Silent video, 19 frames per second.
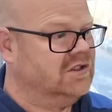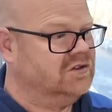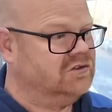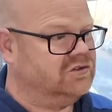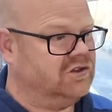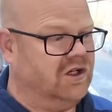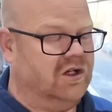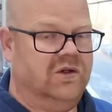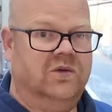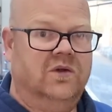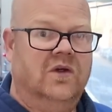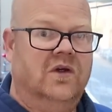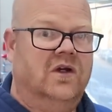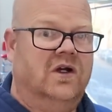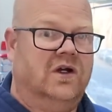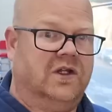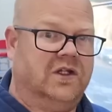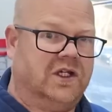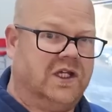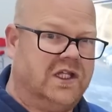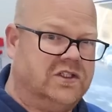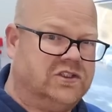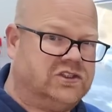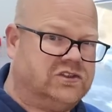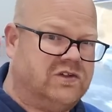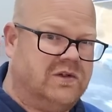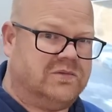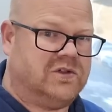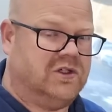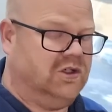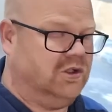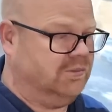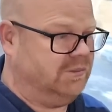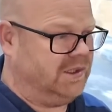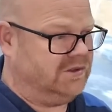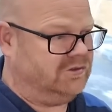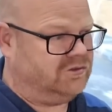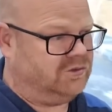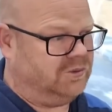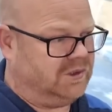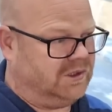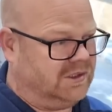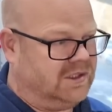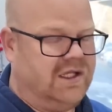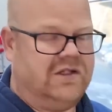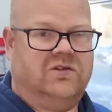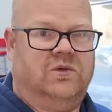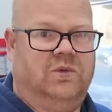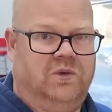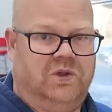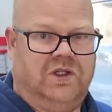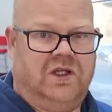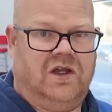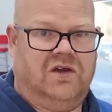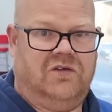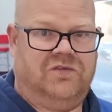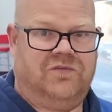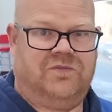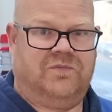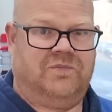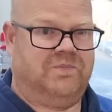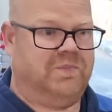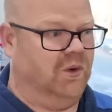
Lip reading: So we're going to get it stripped a little bit so we can get to all the earth